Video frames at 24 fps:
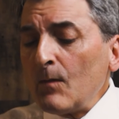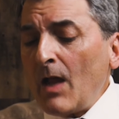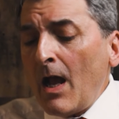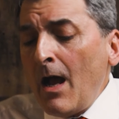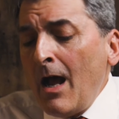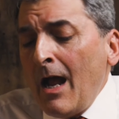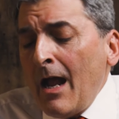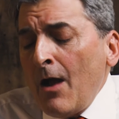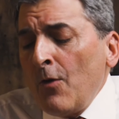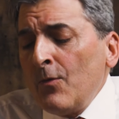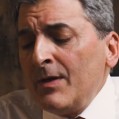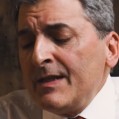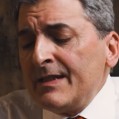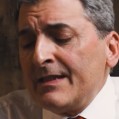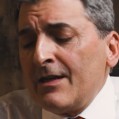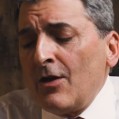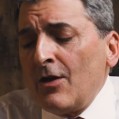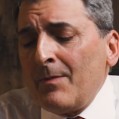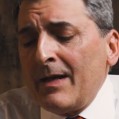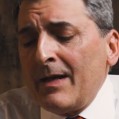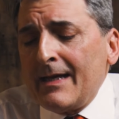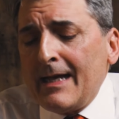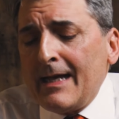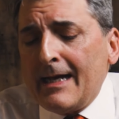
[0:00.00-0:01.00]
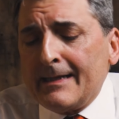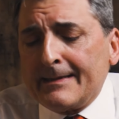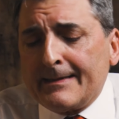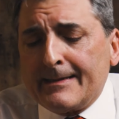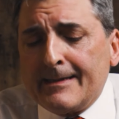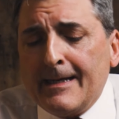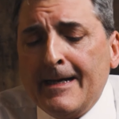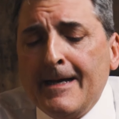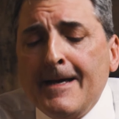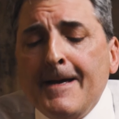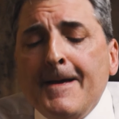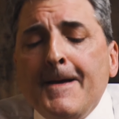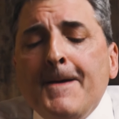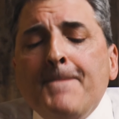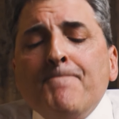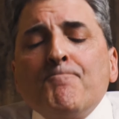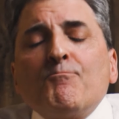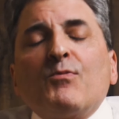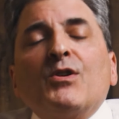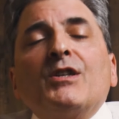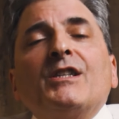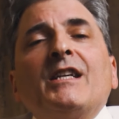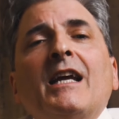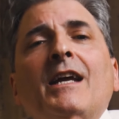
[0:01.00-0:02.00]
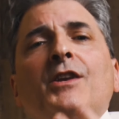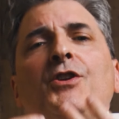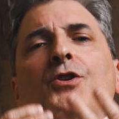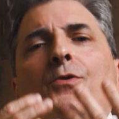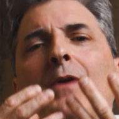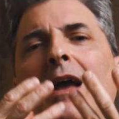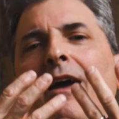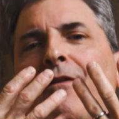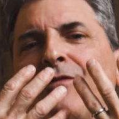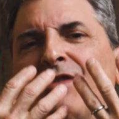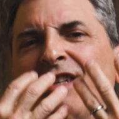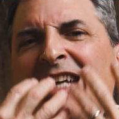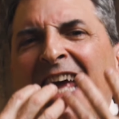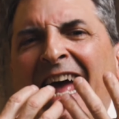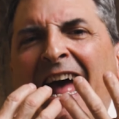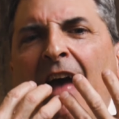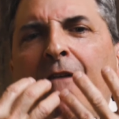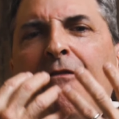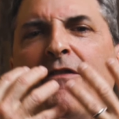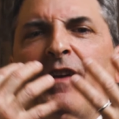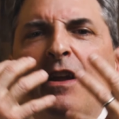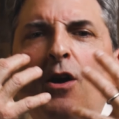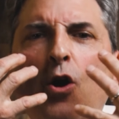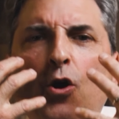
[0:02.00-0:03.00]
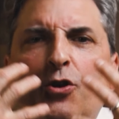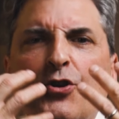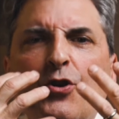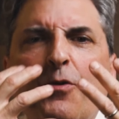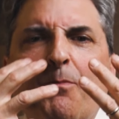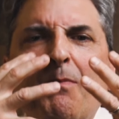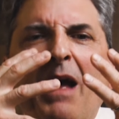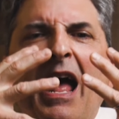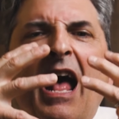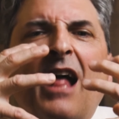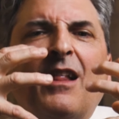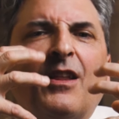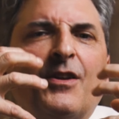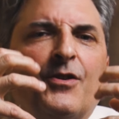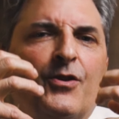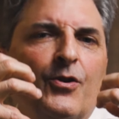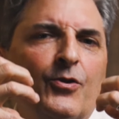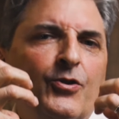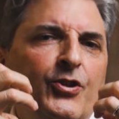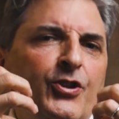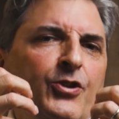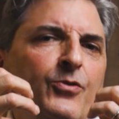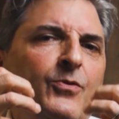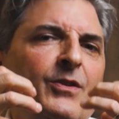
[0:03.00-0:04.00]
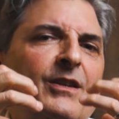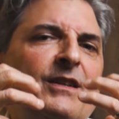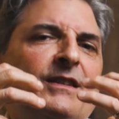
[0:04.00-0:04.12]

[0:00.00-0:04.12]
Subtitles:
I always tell my guests, pretend you have taffy on your palate and you're chewing the